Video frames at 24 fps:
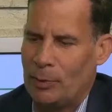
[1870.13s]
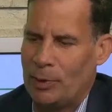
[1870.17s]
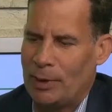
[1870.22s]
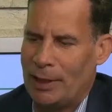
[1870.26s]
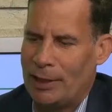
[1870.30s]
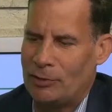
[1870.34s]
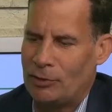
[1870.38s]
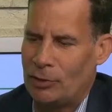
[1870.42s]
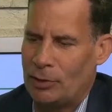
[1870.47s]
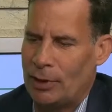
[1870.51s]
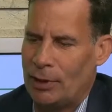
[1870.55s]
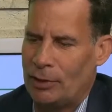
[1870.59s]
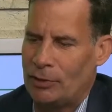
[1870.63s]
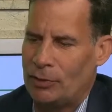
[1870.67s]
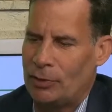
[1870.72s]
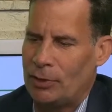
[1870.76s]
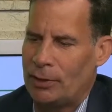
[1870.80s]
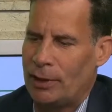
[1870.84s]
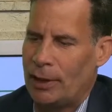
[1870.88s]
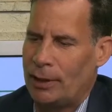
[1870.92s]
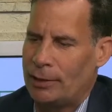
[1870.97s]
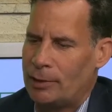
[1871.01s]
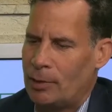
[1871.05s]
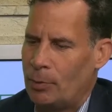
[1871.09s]
as you
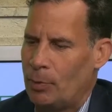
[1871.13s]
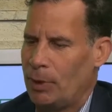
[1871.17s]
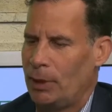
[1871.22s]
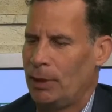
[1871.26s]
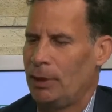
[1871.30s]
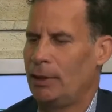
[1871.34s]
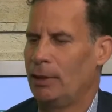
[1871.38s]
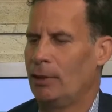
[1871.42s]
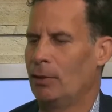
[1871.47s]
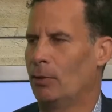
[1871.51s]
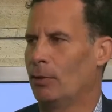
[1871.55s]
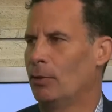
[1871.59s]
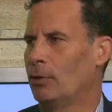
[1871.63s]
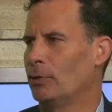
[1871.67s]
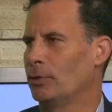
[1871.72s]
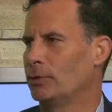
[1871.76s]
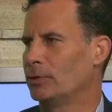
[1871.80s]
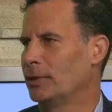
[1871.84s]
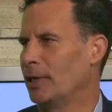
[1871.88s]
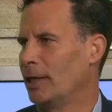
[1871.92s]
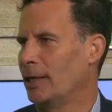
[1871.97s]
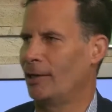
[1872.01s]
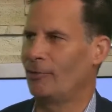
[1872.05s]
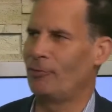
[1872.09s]
get to be the
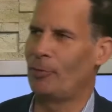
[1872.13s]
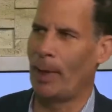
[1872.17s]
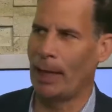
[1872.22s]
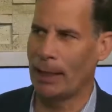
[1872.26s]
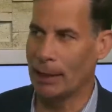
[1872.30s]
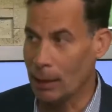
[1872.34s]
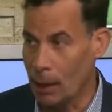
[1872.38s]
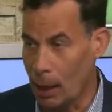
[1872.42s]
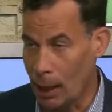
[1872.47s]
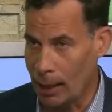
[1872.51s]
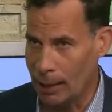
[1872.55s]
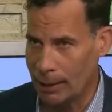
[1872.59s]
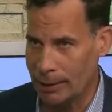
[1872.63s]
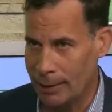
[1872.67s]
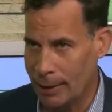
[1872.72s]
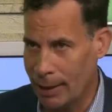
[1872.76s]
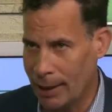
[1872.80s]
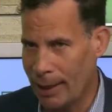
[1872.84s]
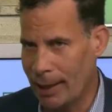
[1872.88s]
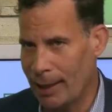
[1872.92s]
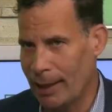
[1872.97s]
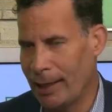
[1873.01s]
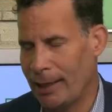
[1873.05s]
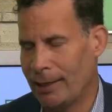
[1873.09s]
old get off my lawn
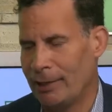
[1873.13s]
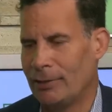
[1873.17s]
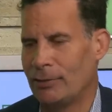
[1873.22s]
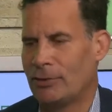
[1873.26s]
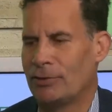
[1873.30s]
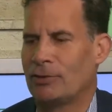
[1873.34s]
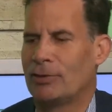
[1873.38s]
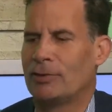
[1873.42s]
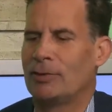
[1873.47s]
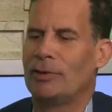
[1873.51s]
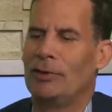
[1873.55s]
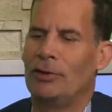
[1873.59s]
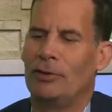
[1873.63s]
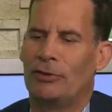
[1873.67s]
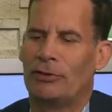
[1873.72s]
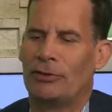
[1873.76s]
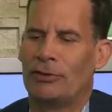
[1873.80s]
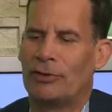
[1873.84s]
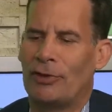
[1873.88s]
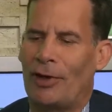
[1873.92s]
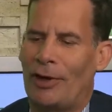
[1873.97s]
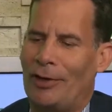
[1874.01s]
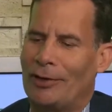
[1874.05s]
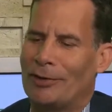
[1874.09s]
guy, you
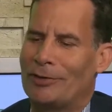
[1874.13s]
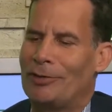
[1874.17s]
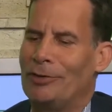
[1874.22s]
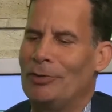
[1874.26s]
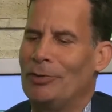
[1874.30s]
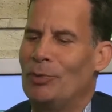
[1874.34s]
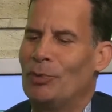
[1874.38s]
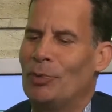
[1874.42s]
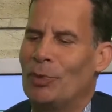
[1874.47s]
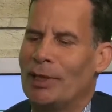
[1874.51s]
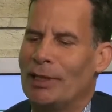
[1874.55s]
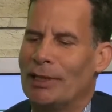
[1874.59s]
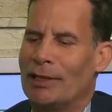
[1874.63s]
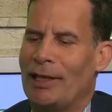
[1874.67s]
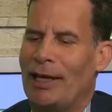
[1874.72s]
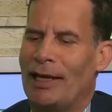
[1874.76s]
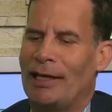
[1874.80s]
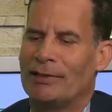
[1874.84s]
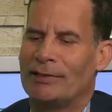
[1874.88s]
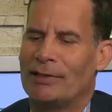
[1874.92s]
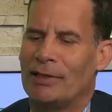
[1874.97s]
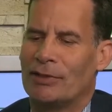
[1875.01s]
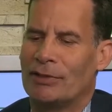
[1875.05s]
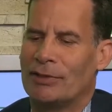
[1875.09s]
start to
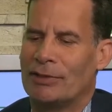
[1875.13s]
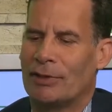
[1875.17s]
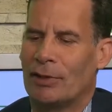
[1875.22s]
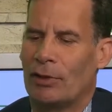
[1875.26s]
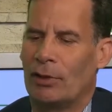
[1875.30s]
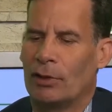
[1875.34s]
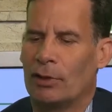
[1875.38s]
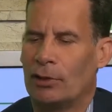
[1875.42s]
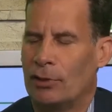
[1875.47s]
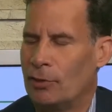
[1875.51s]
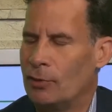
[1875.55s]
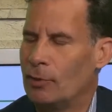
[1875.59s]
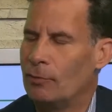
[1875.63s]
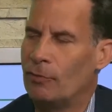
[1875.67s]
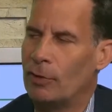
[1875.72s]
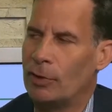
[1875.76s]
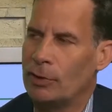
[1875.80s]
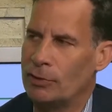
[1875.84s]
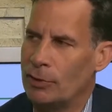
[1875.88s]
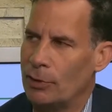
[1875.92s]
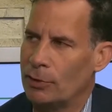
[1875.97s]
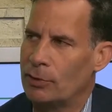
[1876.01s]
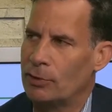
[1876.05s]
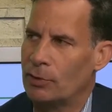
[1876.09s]
realize there's certain
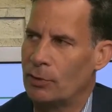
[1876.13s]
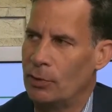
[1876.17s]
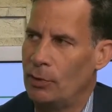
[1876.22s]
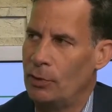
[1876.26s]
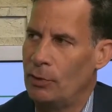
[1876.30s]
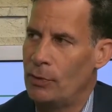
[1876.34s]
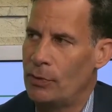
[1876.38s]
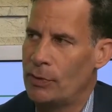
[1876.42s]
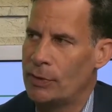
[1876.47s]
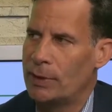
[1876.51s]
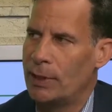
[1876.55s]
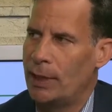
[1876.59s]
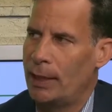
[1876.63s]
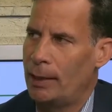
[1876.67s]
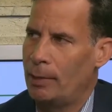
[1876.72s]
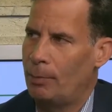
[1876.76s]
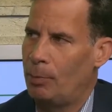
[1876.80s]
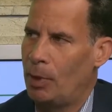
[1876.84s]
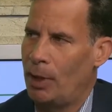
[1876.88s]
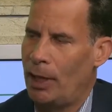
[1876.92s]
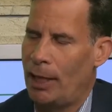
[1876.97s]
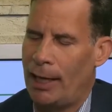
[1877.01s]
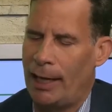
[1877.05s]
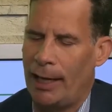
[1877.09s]
universal truths that
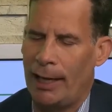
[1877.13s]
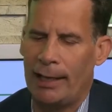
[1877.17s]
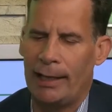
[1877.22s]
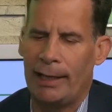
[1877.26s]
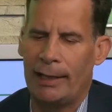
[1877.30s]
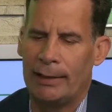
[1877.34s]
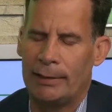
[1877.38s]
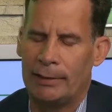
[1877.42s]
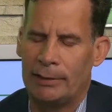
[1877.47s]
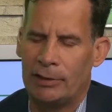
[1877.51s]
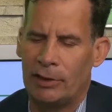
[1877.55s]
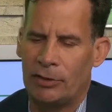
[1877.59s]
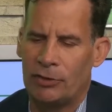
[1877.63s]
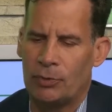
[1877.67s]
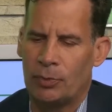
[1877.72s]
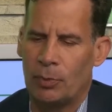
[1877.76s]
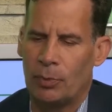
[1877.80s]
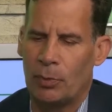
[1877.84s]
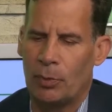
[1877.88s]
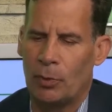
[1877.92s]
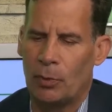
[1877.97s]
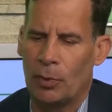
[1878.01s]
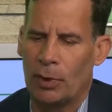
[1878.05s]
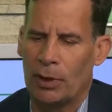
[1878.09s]
apply. And just
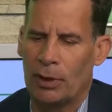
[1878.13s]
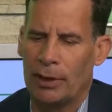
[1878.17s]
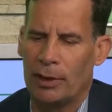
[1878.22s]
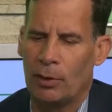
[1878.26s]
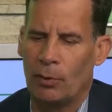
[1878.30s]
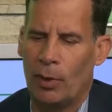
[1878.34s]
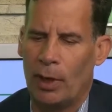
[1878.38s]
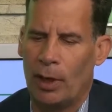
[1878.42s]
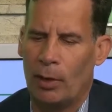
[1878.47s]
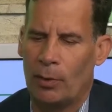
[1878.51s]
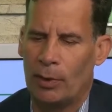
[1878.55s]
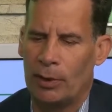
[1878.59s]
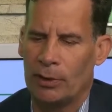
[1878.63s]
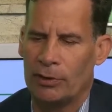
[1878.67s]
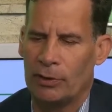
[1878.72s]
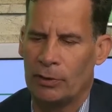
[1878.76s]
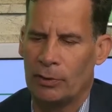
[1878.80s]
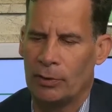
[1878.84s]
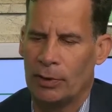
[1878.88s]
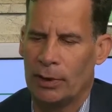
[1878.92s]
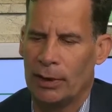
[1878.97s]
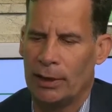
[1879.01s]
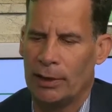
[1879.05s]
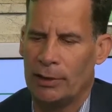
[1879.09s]
really what we're
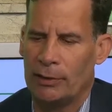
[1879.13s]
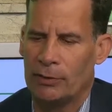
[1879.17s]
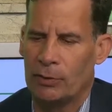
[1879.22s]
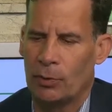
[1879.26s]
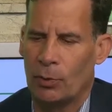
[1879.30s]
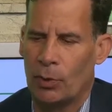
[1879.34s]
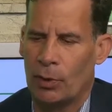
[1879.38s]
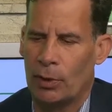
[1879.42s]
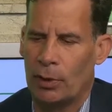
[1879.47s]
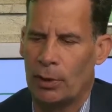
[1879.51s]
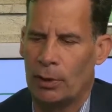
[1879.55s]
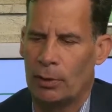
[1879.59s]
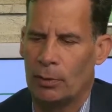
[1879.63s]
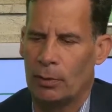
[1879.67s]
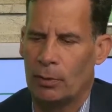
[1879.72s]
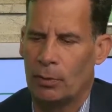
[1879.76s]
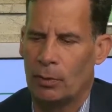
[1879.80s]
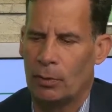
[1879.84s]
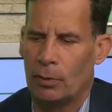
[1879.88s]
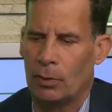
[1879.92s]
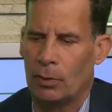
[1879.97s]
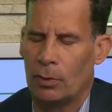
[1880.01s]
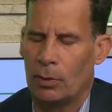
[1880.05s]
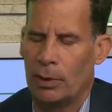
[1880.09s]
doing is we're
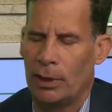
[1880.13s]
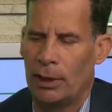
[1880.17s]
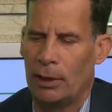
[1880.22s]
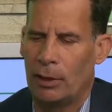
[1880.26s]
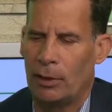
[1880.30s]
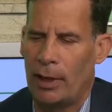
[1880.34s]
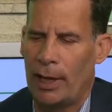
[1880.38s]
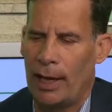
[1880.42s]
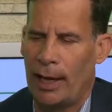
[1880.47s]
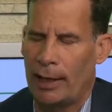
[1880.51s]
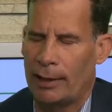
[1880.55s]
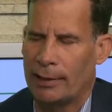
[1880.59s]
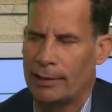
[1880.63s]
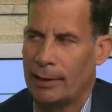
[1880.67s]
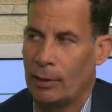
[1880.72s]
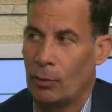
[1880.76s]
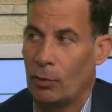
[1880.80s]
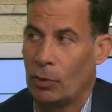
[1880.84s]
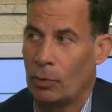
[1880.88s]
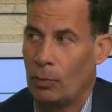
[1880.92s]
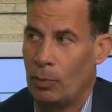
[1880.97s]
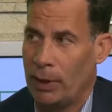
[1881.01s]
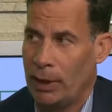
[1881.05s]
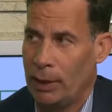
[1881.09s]
interacting
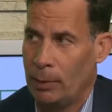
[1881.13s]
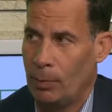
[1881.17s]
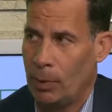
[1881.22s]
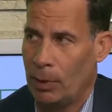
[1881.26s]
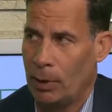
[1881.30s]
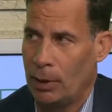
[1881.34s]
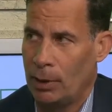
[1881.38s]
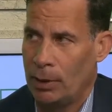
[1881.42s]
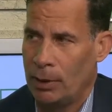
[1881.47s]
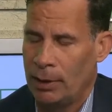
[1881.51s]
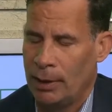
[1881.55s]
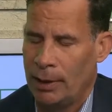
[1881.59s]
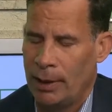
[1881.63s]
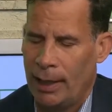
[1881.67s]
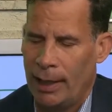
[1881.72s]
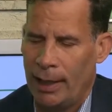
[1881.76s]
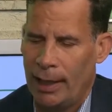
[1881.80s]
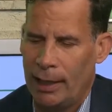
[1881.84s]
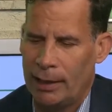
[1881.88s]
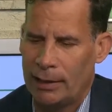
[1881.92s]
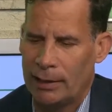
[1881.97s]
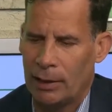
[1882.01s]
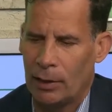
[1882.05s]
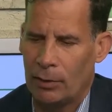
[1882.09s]
with people.
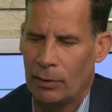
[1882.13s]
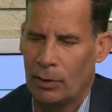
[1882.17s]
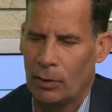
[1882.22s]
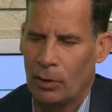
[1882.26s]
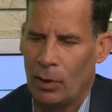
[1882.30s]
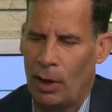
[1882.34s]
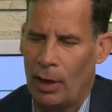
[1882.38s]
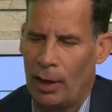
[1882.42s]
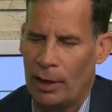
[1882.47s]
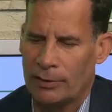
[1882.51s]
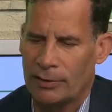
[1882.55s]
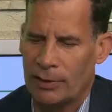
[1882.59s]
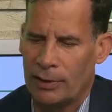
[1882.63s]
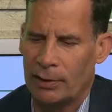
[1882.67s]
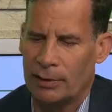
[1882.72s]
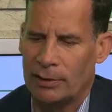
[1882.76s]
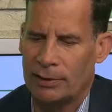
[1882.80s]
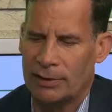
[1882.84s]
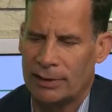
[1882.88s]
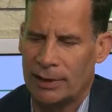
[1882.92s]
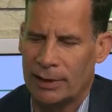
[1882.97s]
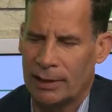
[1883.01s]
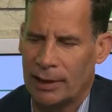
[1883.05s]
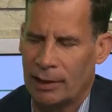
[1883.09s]
And, the law is a
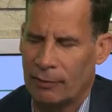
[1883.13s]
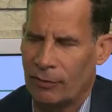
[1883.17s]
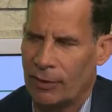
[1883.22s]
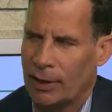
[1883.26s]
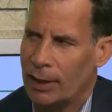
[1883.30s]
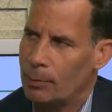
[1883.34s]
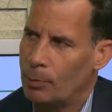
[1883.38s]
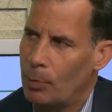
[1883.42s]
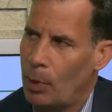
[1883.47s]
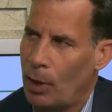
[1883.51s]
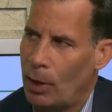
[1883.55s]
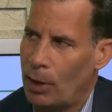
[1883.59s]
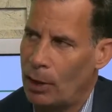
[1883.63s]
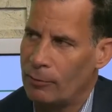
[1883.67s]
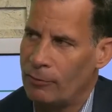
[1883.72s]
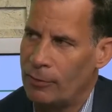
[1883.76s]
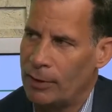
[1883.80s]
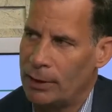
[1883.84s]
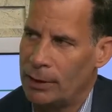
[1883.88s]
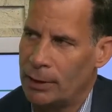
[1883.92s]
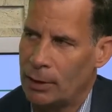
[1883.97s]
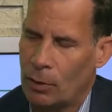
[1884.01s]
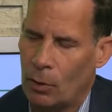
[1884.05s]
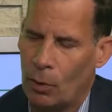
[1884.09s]
significant part of it,
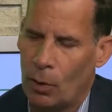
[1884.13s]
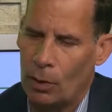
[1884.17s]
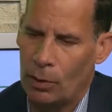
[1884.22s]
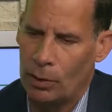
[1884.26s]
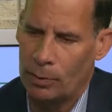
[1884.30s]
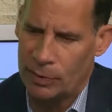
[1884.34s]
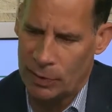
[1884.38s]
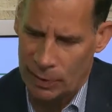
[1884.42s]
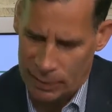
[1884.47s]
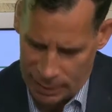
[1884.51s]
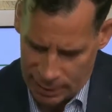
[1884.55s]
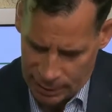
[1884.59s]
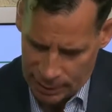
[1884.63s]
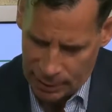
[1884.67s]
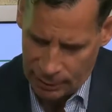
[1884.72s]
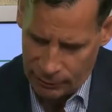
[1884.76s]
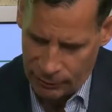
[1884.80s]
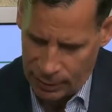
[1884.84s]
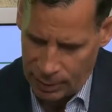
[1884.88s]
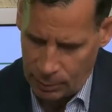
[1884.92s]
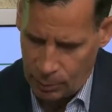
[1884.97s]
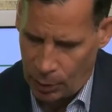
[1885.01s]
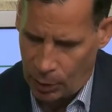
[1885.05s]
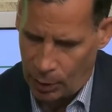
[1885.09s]
and the courtroom's a
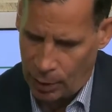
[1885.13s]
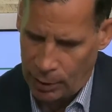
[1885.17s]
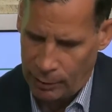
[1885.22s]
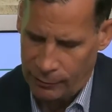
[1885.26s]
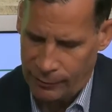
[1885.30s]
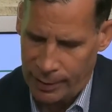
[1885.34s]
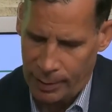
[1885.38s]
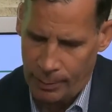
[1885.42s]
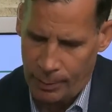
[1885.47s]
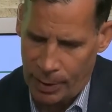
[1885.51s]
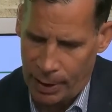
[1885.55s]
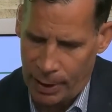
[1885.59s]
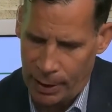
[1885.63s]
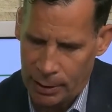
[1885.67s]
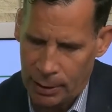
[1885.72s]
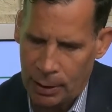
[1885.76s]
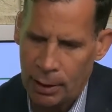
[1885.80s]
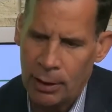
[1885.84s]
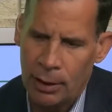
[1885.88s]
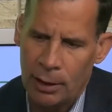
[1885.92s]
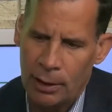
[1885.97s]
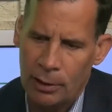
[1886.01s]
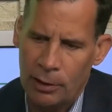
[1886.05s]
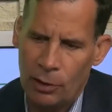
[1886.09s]
significant part of it, but
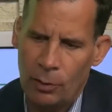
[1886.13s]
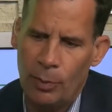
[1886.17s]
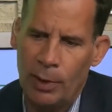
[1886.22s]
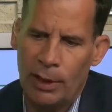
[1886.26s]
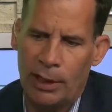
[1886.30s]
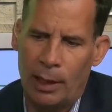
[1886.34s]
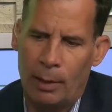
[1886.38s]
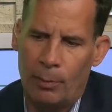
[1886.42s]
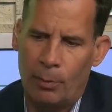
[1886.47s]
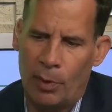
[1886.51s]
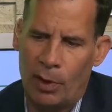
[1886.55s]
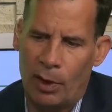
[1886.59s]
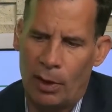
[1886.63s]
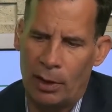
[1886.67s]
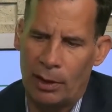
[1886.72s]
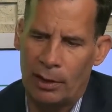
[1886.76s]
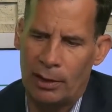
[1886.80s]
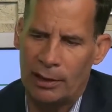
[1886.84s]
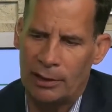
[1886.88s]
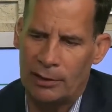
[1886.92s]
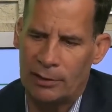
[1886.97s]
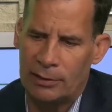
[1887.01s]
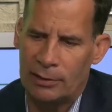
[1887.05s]
you become part of